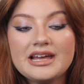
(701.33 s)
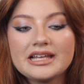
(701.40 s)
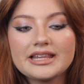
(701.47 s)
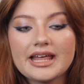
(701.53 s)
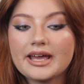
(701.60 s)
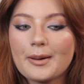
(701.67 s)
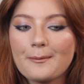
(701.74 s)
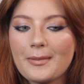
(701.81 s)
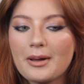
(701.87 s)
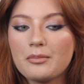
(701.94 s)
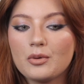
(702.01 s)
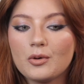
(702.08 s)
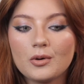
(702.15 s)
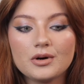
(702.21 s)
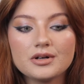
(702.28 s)
like my
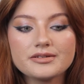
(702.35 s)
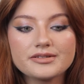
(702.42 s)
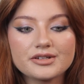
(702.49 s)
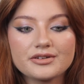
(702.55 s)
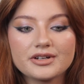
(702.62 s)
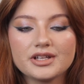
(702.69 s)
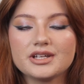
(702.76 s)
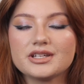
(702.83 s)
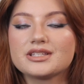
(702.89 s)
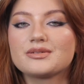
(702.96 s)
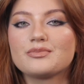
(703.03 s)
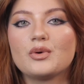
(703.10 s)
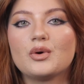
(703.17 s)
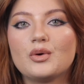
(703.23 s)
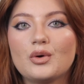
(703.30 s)
pores look really
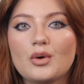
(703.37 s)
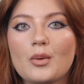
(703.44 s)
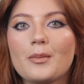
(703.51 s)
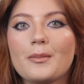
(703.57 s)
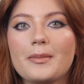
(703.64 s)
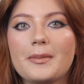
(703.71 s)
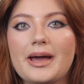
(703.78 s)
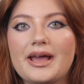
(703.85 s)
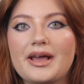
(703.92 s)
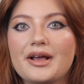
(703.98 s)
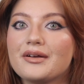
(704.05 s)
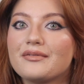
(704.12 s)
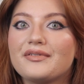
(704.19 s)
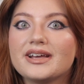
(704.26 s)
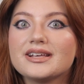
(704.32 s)
small,
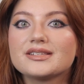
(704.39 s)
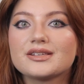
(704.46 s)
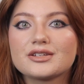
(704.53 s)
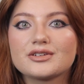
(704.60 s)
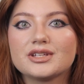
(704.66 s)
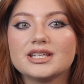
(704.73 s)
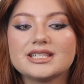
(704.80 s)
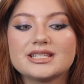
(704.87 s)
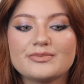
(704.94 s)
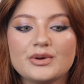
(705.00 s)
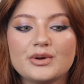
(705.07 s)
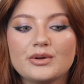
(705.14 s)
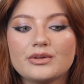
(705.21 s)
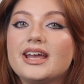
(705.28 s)
my face looks really smooth.